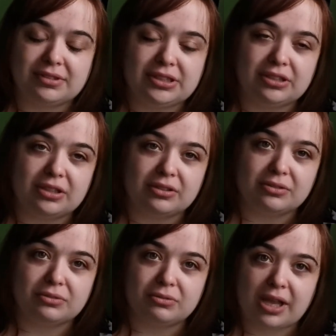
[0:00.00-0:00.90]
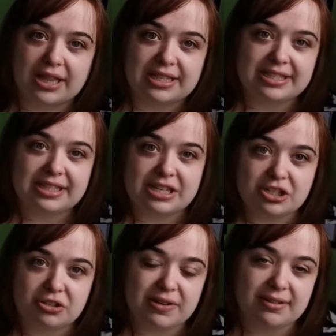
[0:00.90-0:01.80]
you know, had the
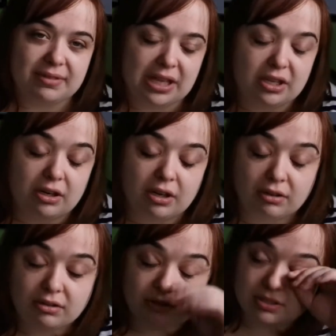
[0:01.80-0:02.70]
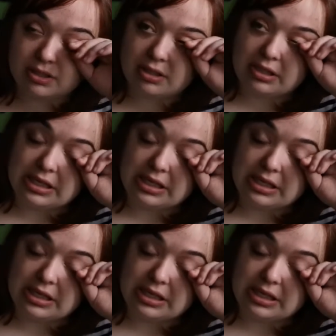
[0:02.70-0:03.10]
signature in, like, you know, because